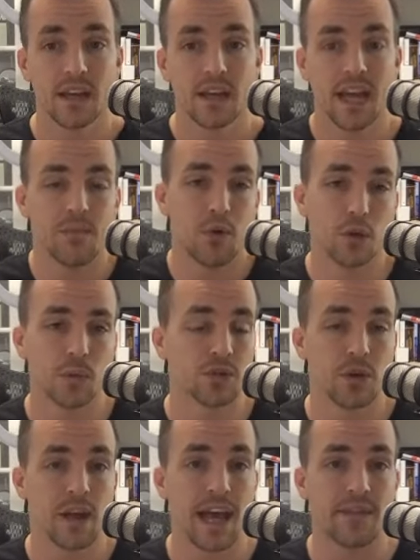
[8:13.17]
and most people
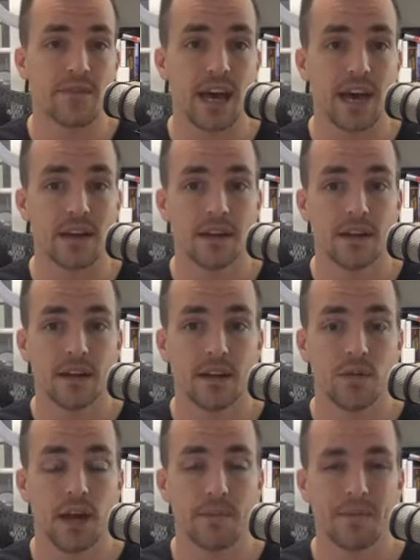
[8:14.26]
don't have that,
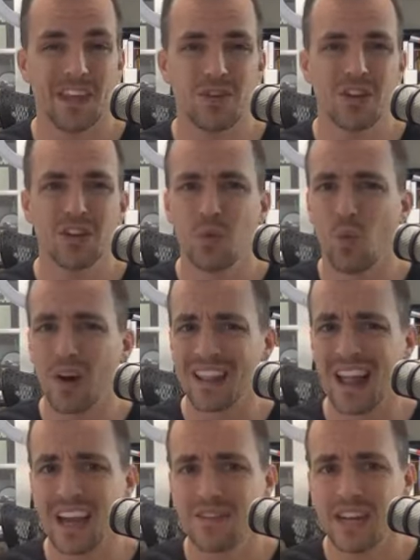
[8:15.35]
right? Now you can do 1
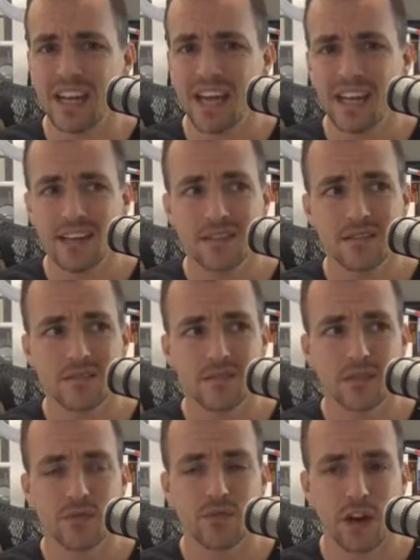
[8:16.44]
live a day,
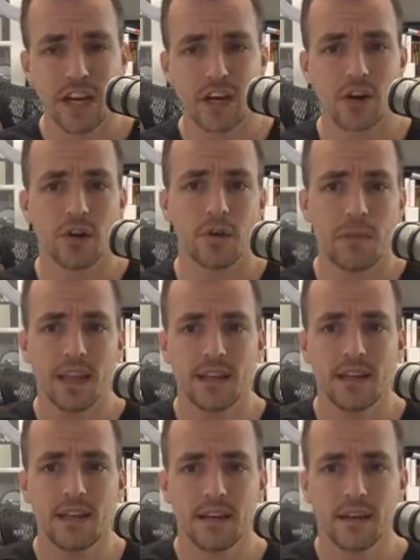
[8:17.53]
the Frank Kern
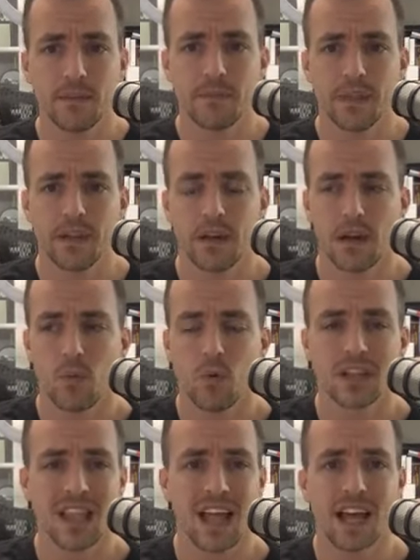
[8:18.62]
method,
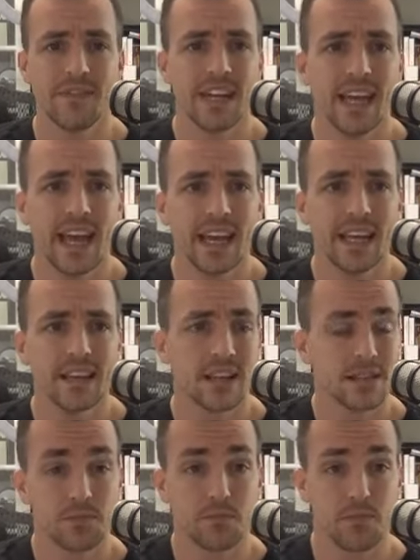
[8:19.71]
1 live a day.
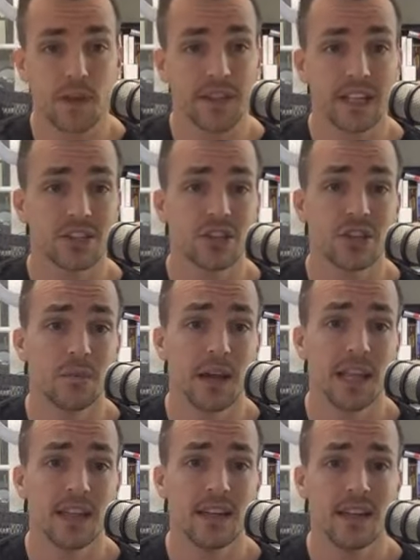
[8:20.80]
I think that's a good
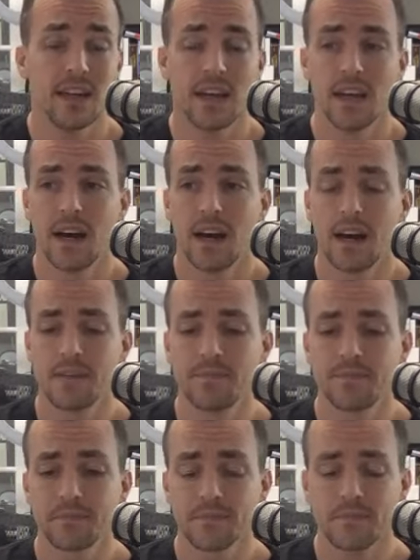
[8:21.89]
method.
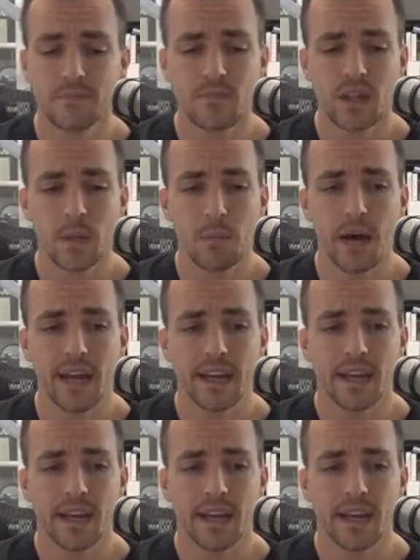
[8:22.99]
But